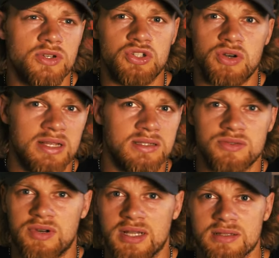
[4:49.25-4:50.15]

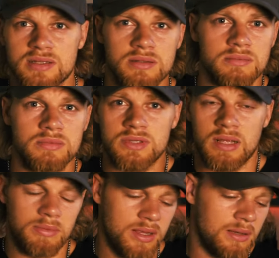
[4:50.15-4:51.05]
dress,
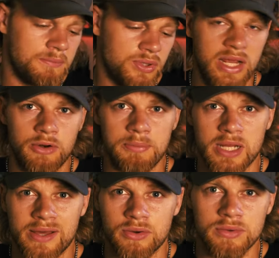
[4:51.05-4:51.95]
same thing,
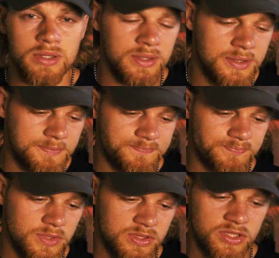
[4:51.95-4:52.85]
potato.
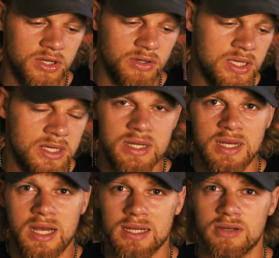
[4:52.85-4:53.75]
So
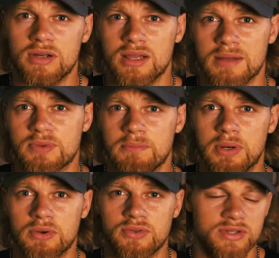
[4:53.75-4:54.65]
I Googled up some
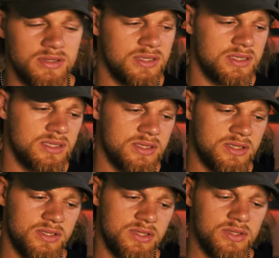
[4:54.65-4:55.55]
poses
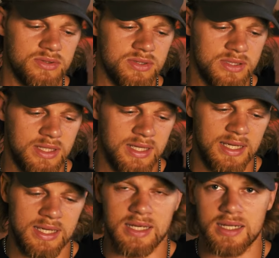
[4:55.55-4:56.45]
to do,
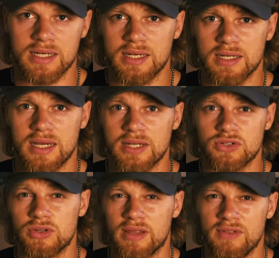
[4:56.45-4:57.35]
and I
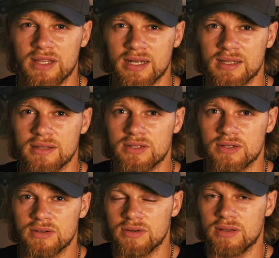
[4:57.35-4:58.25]
told Evelina
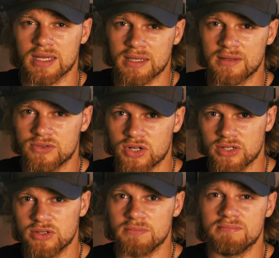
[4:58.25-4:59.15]
to like try
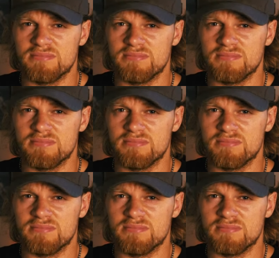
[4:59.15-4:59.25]
to